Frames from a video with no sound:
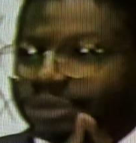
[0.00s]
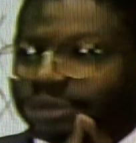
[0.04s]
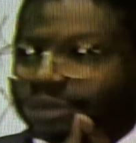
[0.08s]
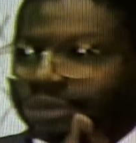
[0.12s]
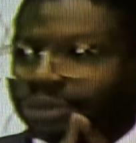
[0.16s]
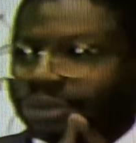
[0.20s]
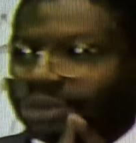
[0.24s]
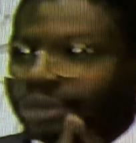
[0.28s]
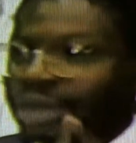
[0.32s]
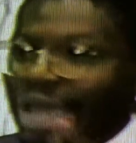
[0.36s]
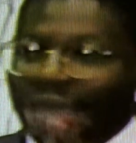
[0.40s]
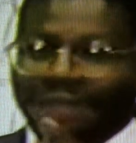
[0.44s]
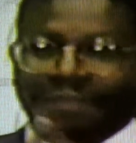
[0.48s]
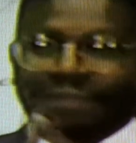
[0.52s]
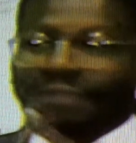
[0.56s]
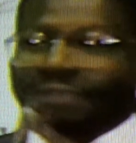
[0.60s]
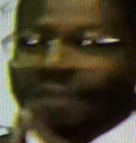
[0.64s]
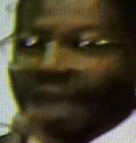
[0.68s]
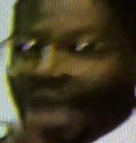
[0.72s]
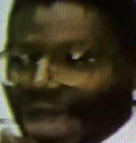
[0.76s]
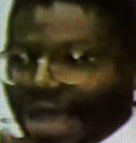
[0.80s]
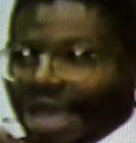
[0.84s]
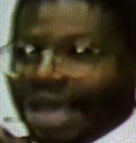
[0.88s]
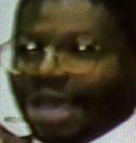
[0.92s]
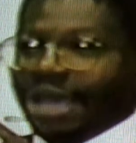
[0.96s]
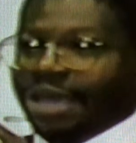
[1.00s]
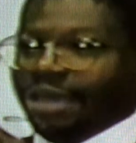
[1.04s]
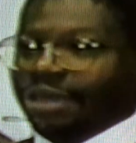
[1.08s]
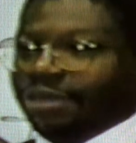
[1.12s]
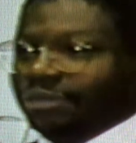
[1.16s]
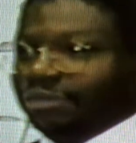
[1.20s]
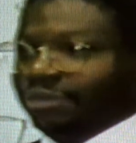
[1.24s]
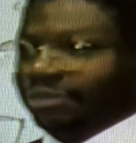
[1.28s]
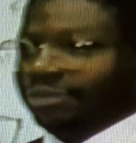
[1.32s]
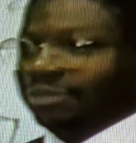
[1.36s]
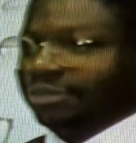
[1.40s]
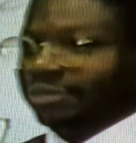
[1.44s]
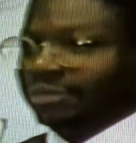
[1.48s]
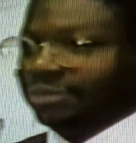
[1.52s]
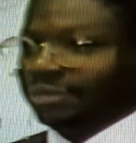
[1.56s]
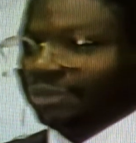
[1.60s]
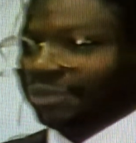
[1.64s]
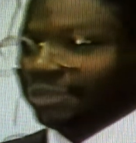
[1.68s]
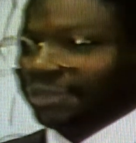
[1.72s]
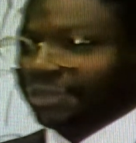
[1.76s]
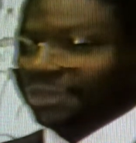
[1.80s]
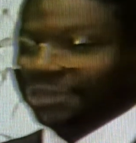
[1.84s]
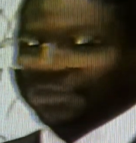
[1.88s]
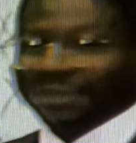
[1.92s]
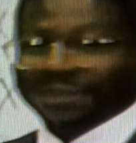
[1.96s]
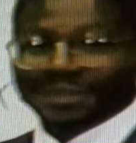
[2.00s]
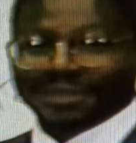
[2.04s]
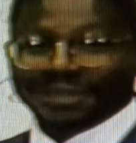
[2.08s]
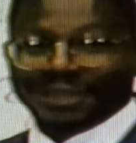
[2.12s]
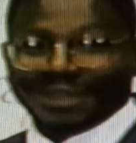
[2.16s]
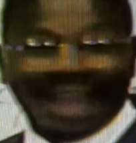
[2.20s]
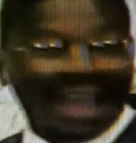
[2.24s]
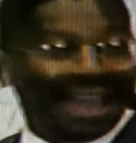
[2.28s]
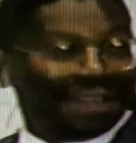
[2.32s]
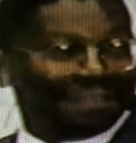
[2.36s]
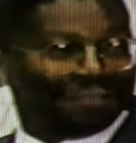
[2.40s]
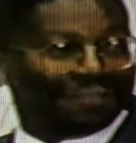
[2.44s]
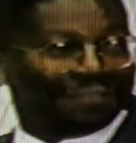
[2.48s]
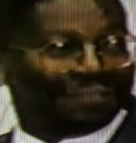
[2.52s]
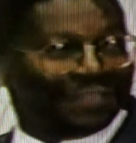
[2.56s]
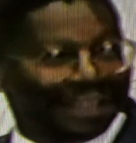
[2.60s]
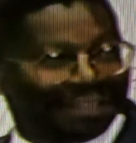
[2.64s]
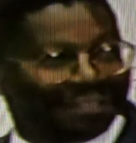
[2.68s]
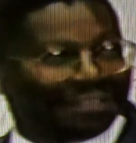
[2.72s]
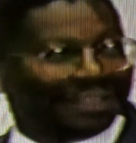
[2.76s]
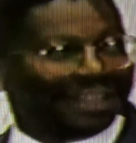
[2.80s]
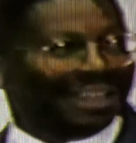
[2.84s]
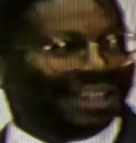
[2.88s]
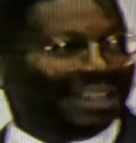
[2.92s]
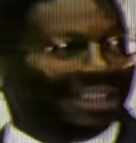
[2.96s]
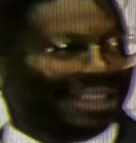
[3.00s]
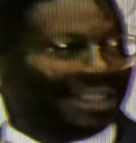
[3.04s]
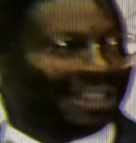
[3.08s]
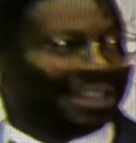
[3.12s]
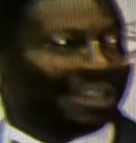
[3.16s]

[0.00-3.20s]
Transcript: Not 5, not 50,